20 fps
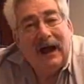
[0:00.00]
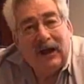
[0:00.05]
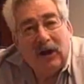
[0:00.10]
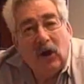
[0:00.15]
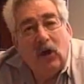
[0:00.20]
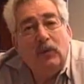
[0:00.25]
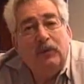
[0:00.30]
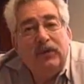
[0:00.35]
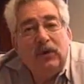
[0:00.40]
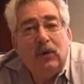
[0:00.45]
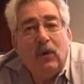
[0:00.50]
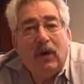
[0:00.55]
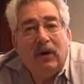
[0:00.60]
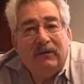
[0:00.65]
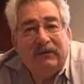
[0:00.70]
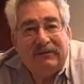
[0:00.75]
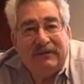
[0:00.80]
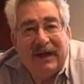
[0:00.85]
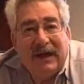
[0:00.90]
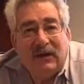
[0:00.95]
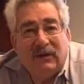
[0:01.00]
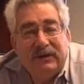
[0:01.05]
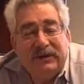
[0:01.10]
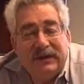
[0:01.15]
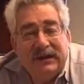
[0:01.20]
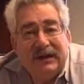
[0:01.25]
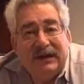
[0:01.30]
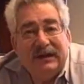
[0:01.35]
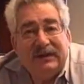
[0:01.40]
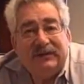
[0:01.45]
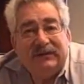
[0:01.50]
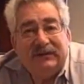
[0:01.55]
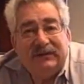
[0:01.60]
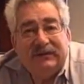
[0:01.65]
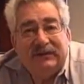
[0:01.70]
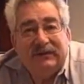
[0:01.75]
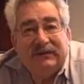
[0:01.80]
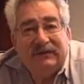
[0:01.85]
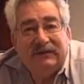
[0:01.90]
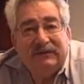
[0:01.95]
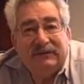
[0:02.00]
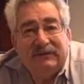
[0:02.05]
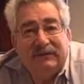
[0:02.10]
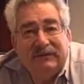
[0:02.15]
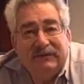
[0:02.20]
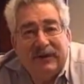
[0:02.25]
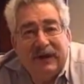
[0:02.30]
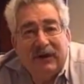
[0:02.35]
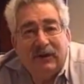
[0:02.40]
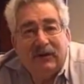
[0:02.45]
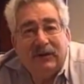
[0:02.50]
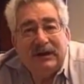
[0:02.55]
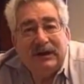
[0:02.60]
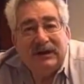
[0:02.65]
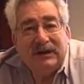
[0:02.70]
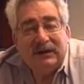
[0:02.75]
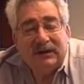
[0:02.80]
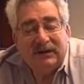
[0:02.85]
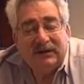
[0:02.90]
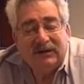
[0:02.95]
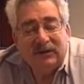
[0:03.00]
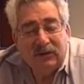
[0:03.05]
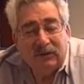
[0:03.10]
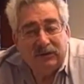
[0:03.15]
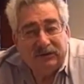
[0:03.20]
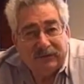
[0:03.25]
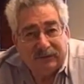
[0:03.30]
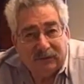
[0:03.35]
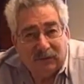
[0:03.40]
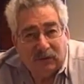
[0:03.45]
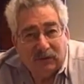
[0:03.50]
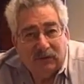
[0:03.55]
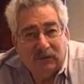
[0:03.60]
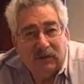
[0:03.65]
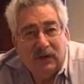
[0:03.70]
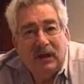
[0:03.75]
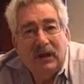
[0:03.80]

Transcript: I hope you all found this very useful,